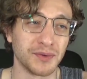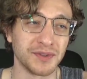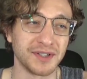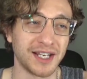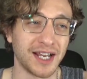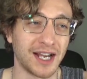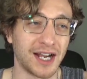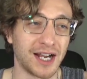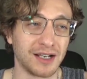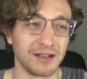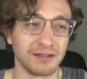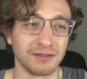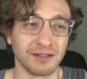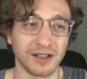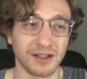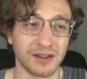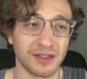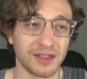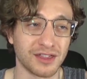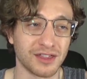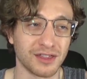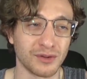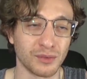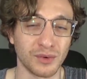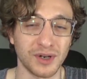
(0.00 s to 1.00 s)
only at
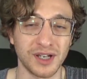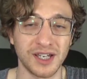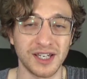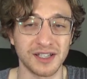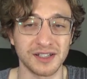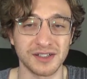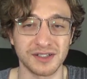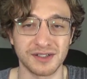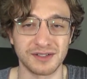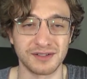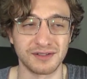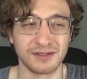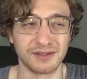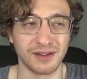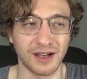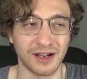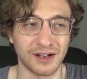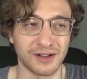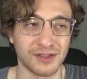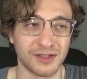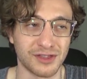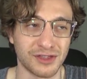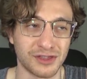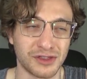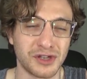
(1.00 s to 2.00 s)
like
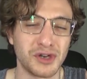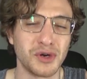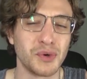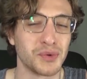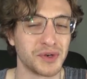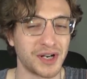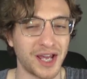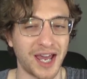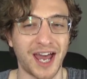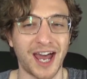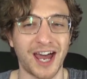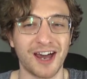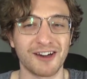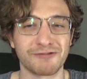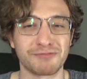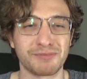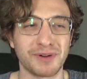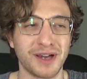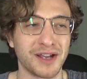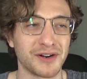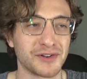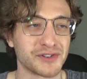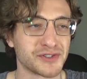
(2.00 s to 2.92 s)
2.5